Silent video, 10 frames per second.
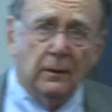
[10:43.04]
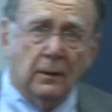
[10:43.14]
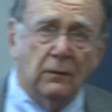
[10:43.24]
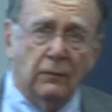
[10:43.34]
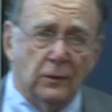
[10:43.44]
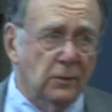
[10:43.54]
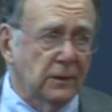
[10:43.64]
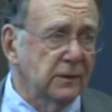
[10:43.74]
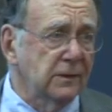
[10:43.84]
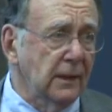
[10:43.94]

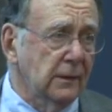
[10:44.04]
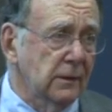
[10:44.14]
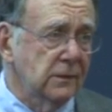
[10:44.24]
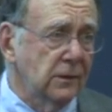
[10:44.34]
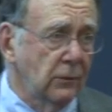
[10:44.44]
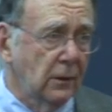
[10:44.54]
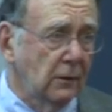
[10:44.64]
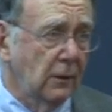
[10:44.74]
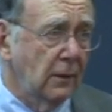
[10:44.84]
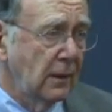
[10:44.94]
individual cells. So you
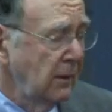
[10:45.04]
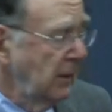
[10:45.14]
can look,